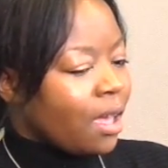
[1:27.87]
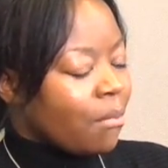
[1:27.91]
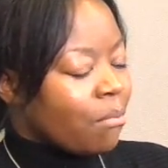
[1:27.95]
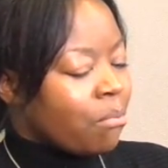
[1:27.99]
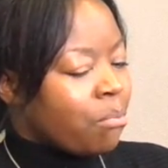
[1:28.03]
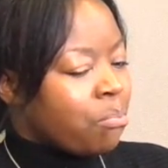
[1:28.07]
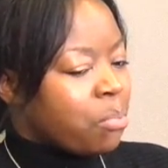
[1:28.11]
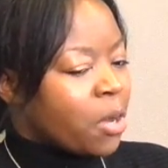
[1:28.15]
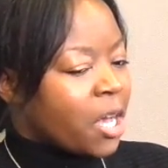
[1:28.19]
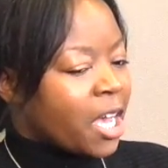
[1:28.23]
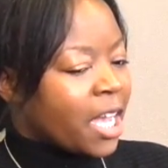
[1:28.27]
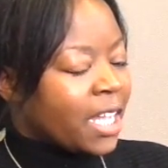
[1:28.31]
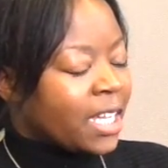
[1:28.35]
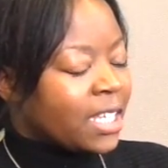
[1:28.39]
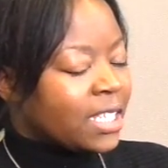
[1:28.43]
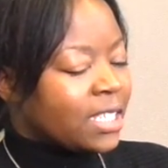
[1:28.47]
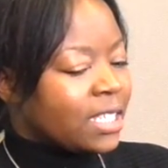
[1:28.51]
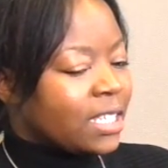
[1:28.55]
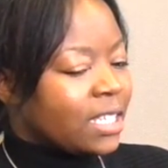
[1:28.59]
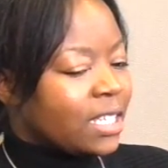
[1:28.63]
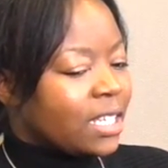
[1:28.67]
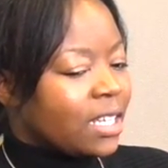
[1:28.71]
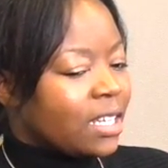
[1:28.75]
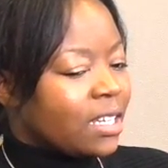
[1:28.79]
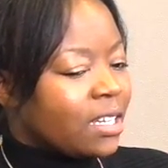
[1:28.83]

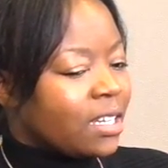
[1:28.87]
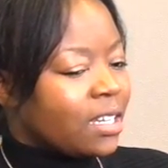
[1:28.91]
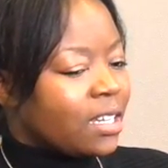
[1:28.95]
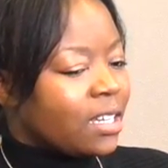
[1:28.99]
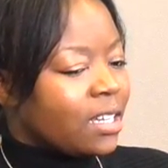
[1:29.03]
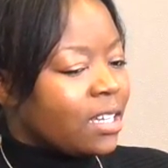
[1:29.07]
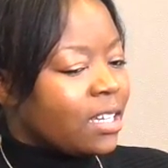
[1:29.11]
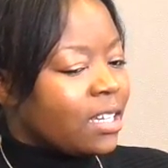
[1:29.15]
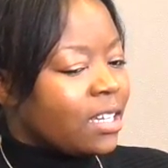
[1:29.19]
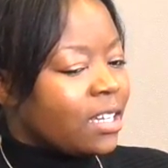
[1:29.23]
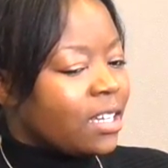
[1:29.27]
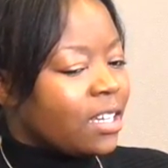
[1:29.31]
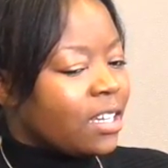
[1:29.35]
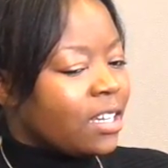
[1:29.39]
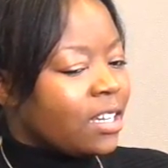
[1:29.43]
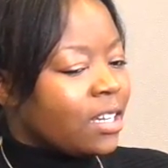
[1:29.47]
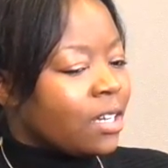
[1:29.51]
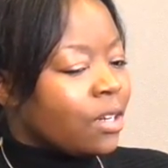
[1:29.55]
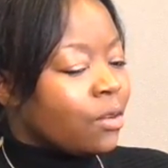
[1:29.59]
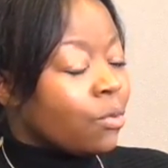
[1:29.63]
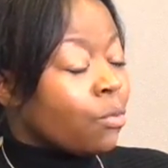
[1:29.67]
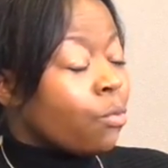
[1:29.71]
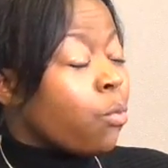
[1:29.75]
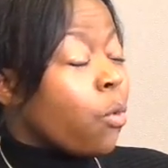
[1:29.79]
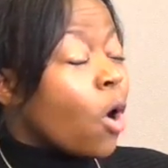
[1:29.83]
But
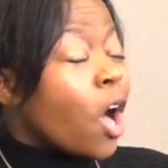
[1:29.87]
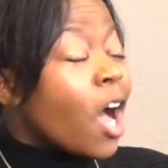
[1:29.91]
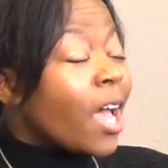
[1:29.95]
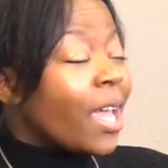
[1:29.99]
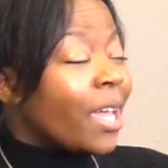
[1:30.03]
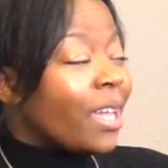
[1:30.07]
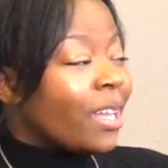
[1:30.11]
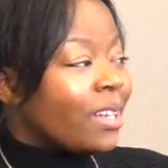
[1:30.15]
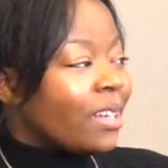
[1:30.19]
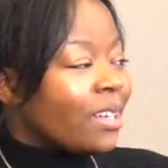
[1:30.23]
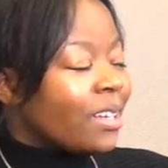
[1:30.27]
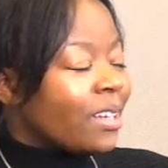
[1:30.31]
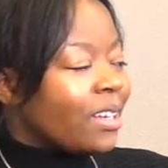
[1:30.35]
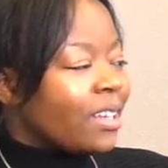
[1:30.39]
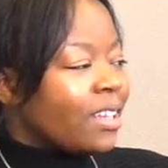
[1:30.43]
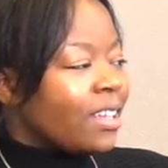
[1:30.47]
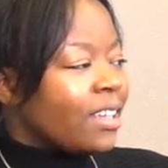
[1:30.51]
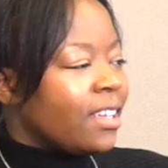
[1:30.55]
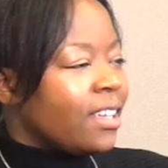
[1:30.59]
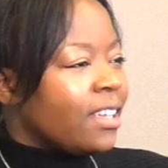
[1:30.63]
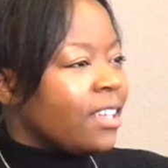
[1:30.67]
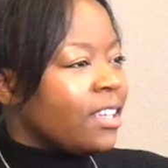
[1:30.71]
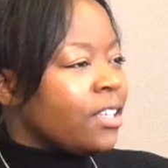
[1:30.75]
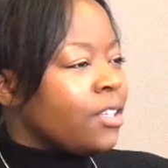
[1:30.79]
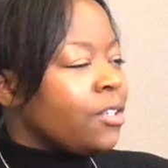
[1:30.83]

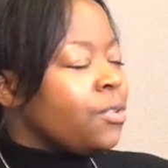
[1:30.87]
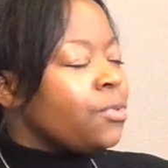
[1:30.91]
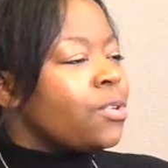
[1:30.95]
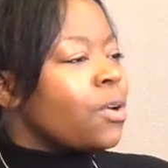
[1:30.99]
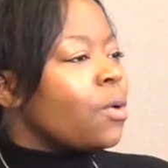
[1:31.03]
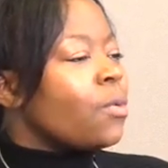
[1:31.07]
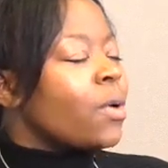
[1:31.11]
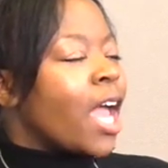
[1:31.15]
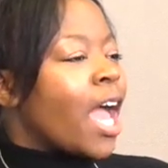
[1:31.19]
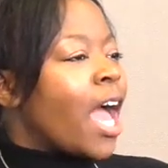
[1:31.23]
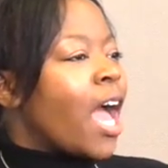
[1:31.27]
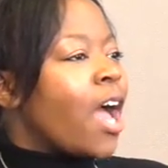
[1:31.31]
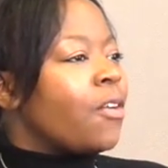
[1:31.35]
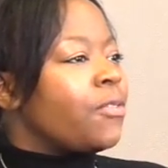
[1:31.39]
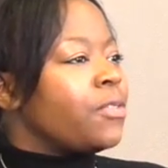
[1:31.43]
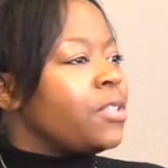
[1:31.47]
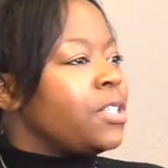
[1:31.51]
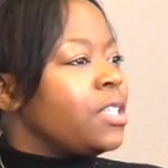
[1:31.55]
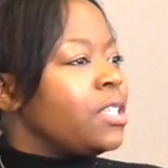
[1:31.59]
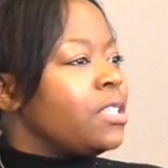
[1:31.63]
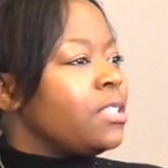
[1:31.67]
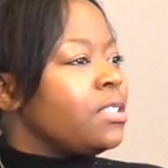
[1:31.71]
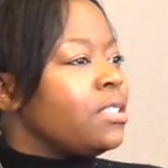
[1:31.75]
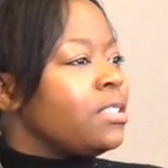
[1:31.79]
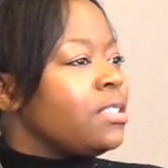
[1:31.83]
one, you don't have
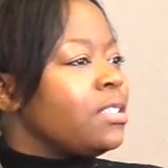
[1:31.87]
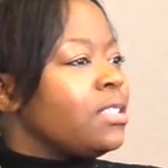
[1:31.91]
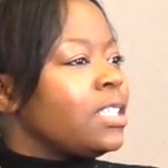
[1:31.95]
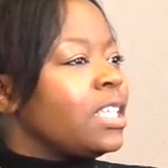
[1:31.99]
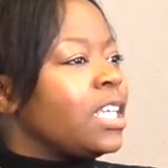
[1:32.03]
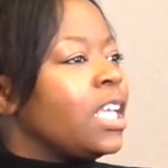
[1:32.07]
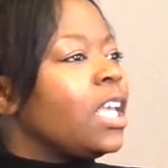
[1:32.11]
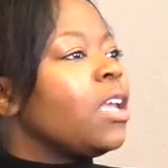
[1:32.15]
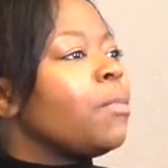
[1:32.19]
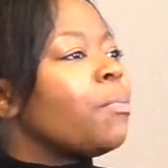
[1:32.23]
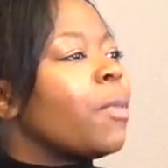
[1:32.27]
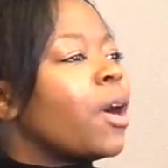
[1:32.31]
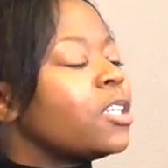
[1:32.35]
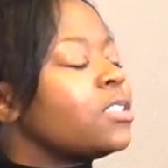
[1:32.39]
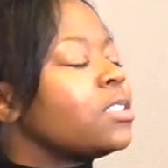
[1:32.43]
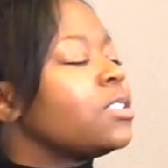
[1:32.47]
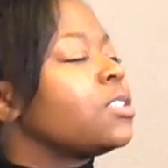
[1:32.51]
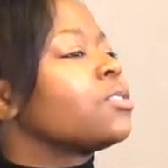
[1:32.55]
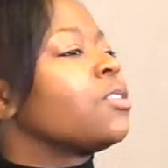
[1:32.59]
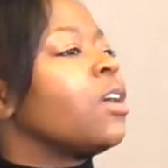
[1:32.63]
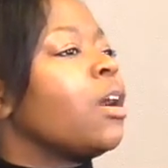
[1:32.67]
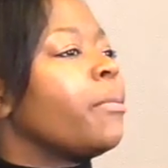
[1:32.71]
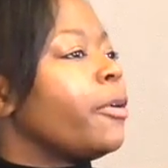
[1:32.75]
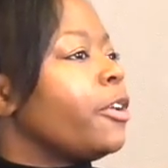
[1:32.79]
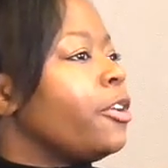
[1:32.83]
to keep on
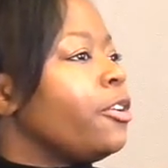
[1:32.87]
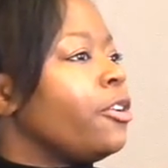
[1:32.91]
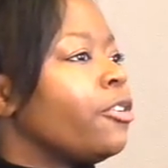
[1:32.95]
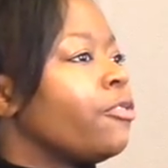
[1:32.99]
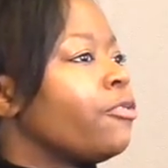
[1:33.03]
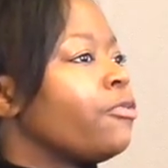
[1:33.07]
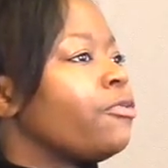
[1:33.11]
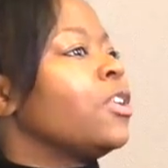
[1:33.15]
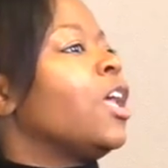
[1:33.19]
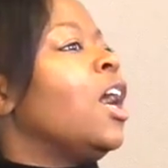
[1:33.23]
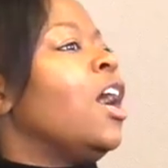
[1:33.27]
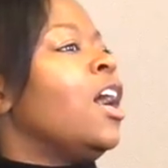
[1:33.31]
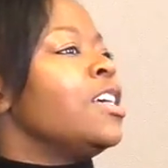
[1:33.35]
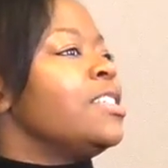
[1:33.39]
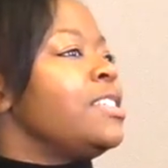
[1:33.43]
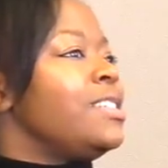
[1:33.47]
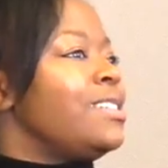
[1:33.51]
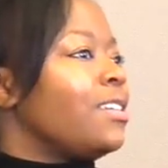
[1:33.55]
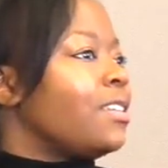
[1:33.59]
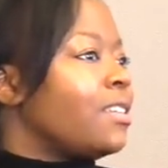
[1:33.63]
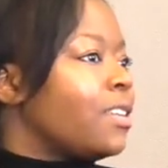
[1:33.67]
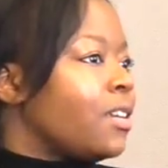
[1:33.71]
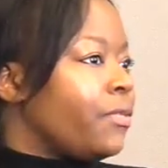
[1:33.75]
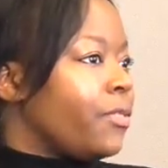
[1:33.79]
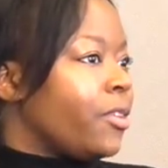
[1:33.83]
scrubbing your flaws
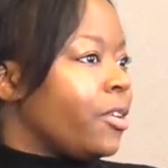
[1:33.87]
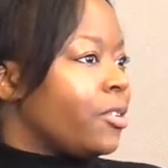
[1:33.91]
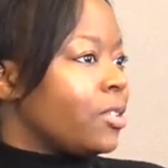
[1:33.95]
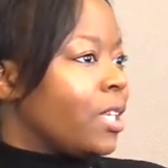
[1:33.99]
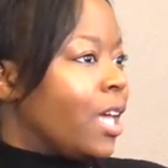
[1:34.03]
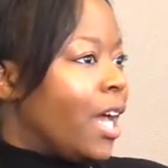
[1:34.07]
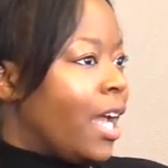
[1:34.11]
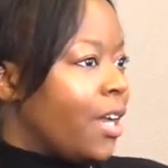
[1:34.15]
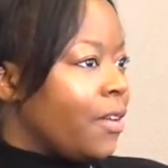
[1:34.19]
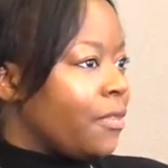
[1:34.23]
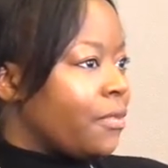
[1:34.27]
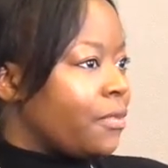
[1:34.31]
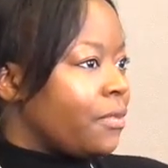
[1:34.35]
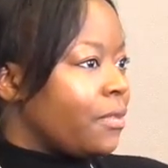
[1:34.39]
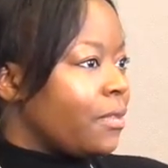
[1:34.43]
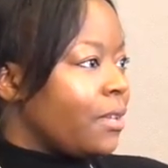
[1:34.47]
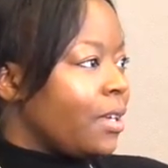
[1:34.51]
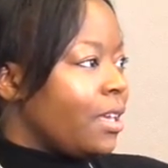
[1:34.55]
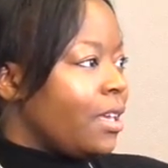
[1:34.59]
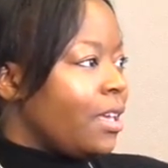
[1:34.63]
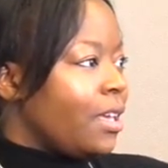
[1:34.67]
to live your life.